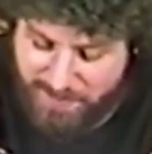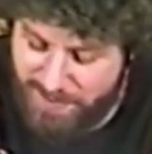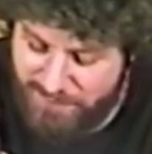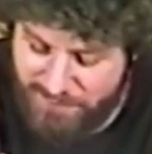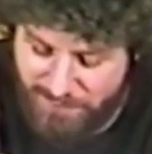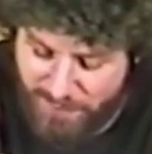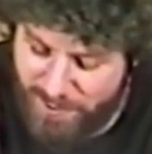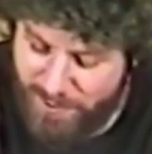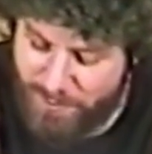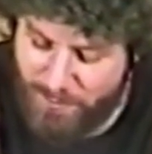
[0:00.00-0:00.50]
they
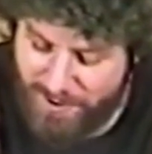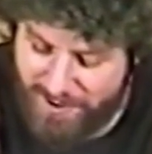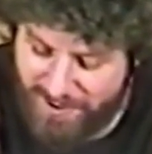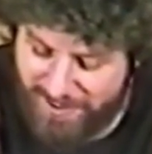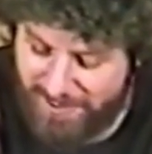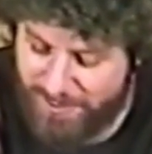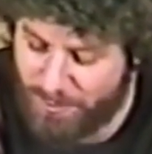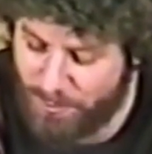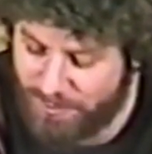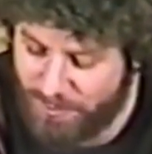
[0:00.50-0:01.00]
mean very
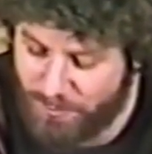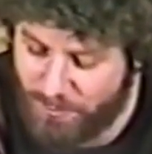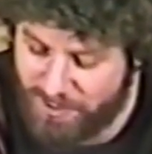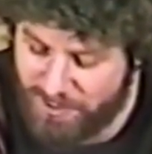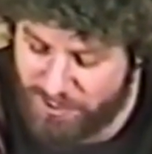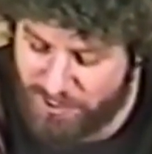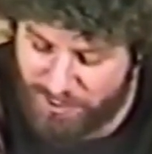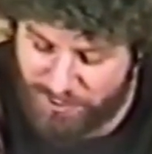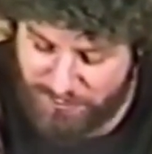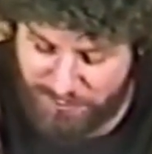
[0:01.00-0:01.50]
well and only
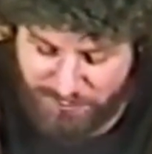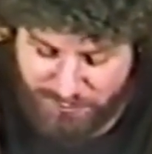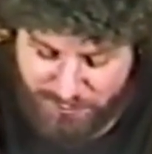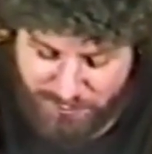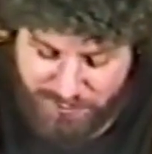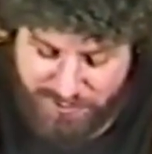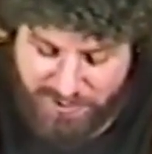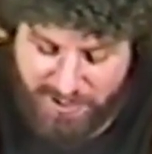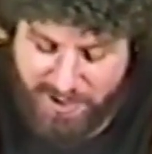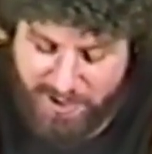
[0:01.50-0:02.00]
want to share the
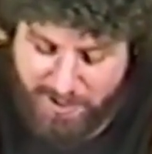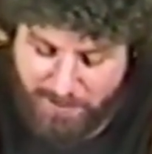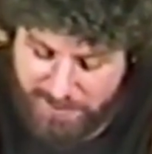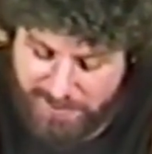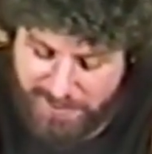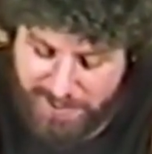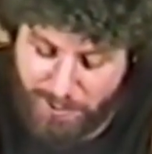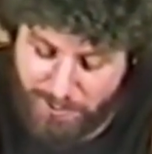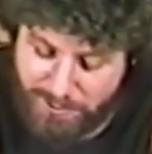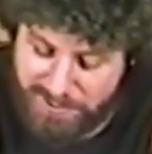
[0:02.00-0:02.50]
truth,
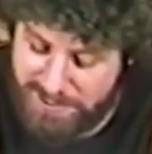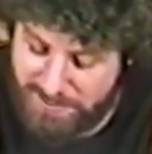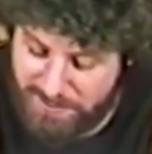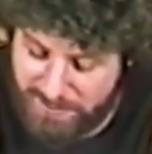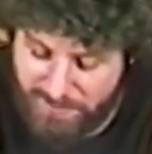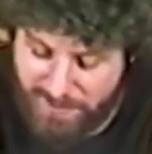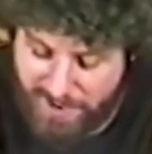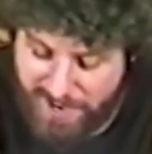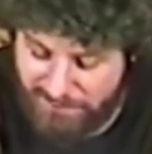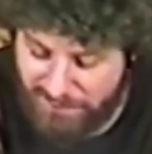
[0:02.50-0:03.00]
but they don't seem
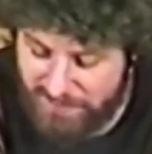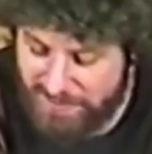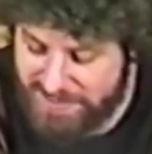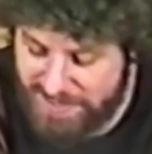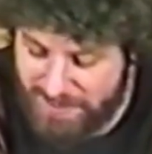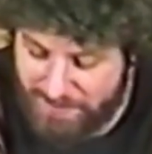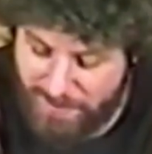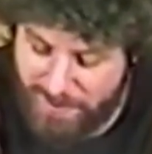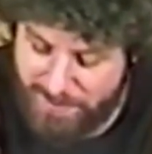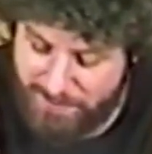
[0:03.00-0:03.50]
to mind if they
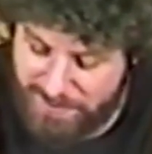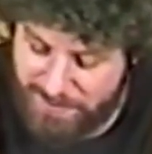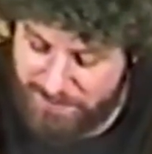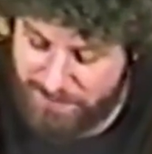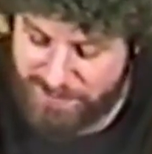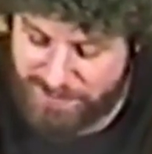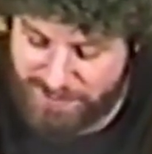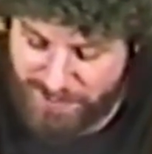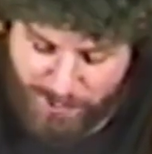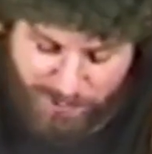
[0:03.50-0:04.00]
step on
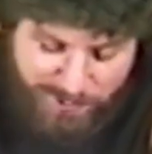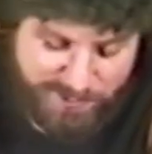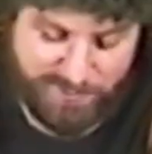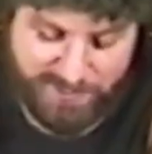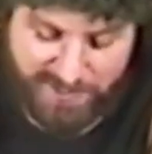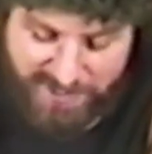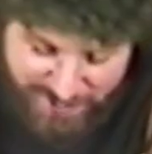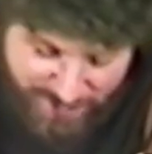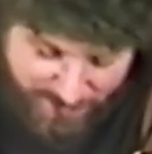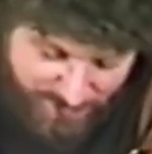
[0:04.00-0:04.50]
people's toes
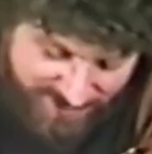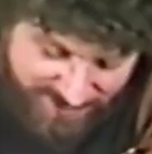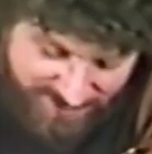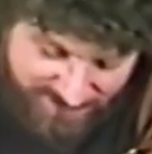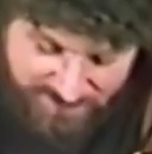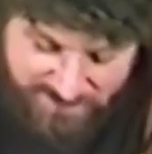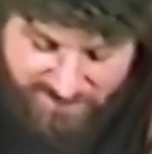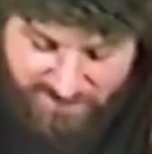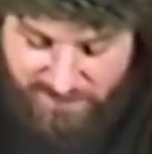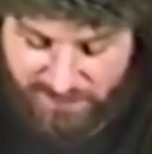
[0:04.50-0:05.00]
when they do it.
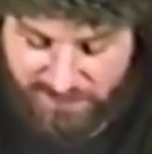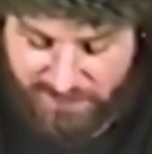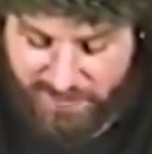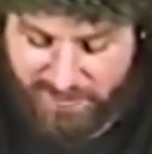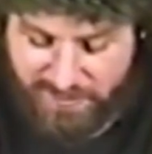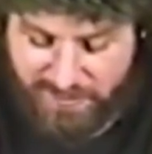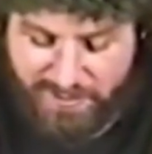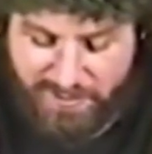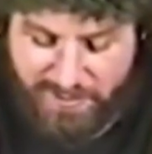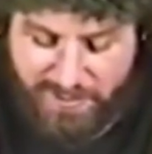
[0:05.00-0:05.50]

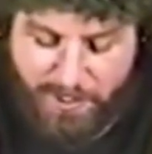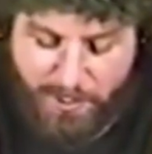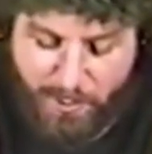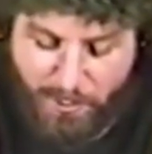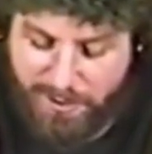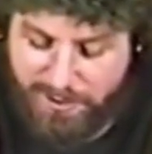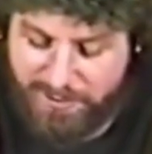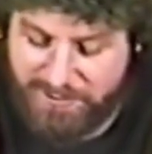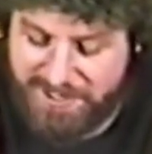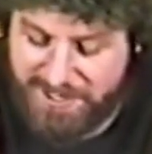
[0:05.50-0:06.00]

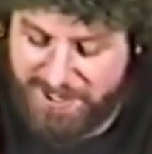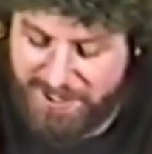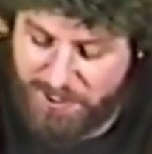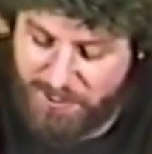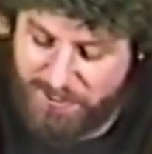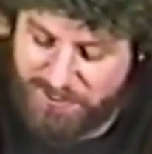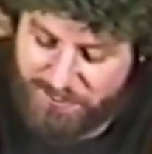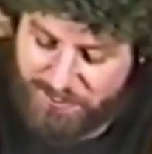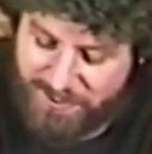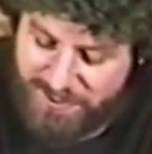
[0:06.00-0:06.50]
While our
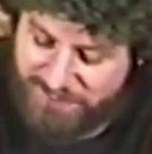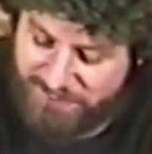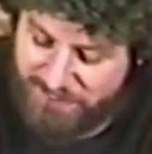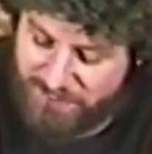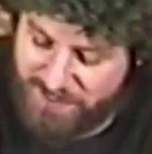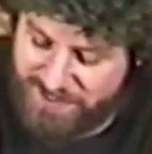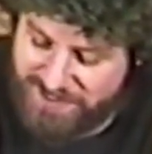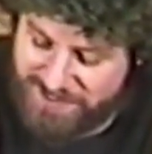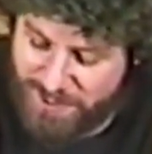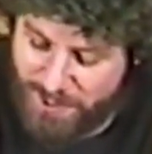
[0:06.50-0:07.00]
teacher was reading
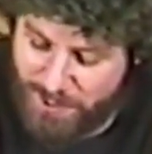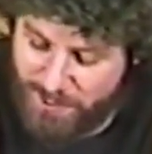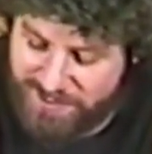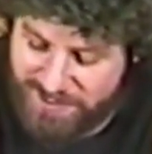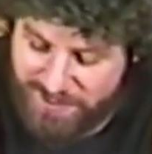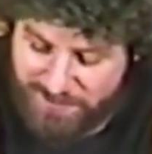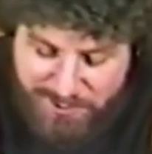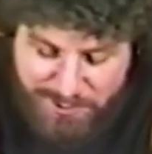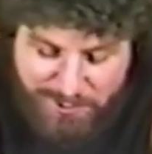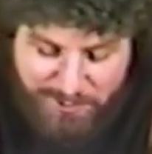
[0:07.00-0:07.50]
from these
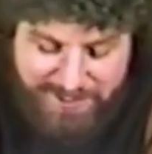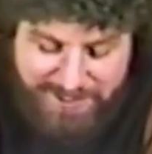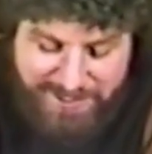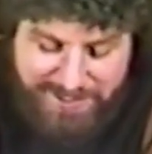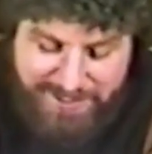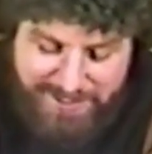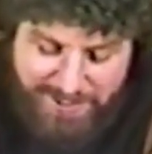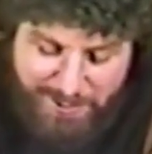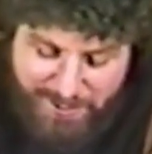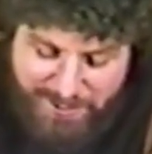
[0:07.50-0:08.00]
notes, I'm sure he
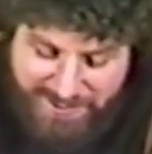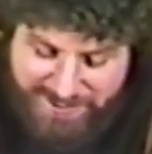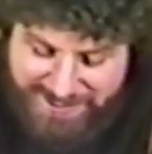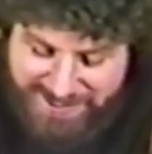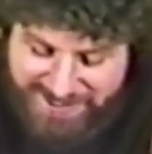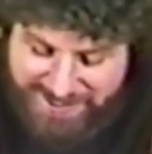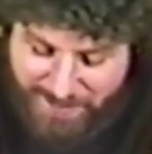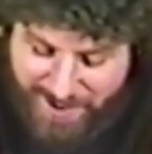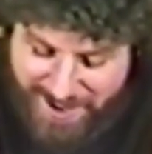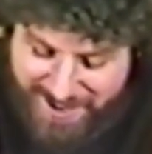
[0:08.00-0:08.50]
didn't notice
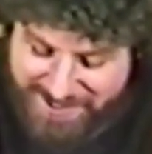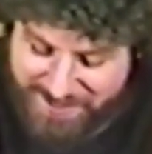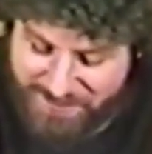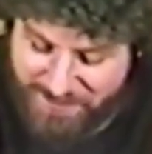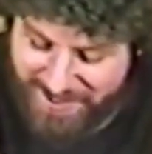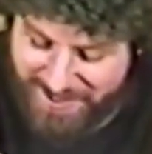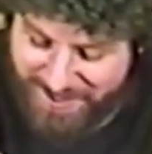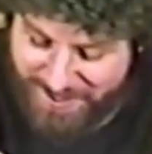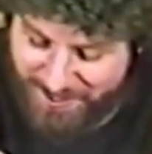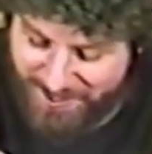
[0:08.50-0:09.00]
the smile
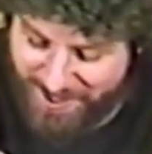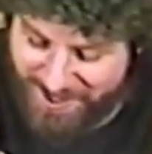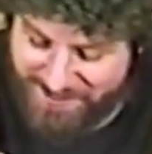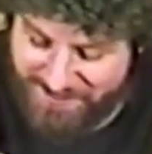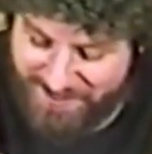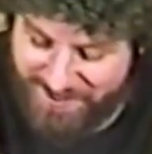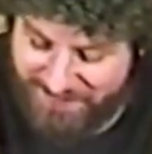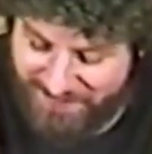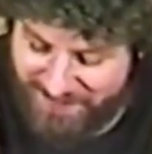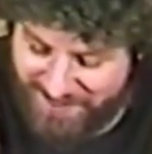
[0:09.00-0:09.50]
spreading
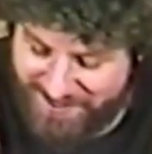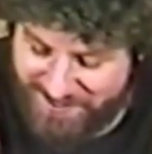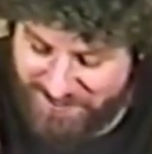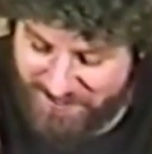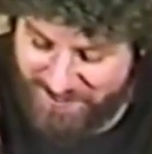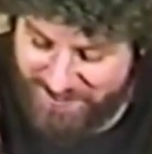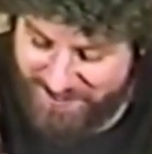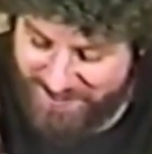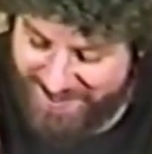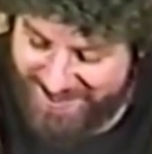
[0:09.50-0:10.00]
across my face
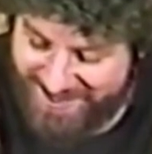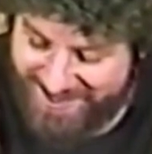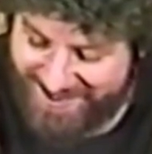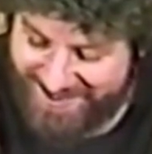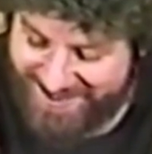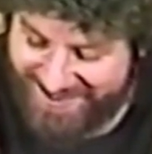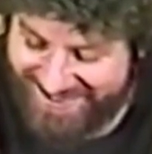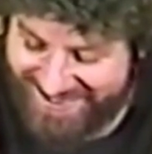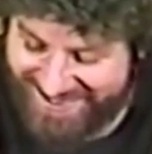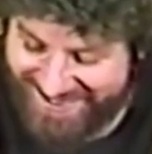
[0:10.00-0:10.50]
from ear to
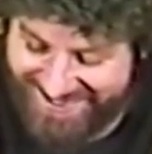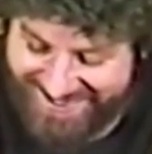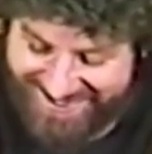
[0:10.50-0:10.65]
ear.